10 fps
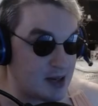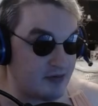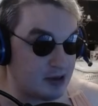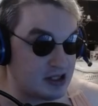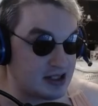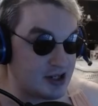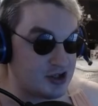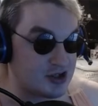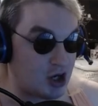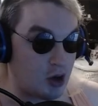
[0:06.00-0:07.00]
I've played Siege,
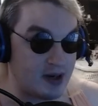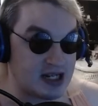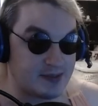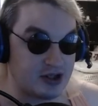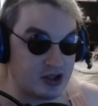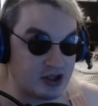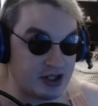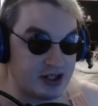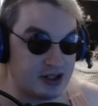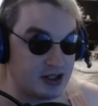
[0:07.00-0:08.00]
he's always been
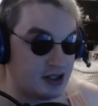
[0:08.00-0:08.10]
good